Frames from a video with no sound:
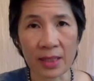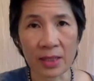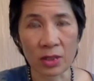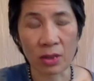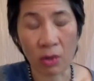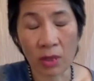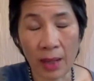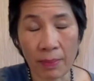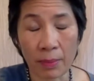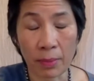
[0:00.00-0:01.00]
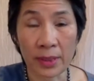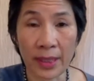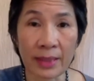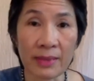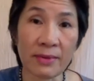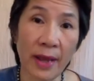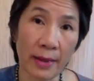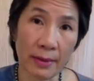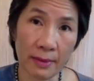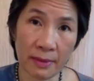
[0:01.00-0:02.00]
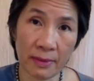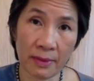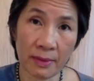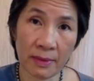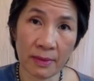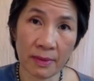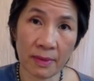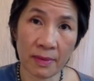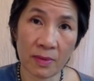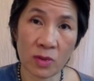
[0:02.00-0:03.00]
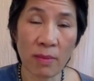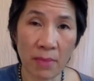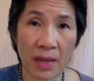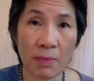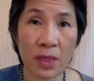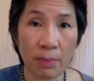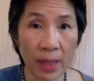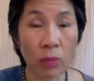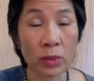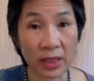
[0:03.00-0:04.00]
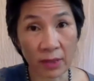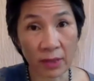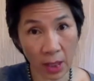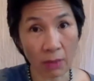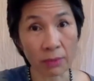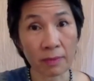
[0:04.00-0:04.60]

to curl up and pretend it's dead. So that maybe the bear will leave it alone.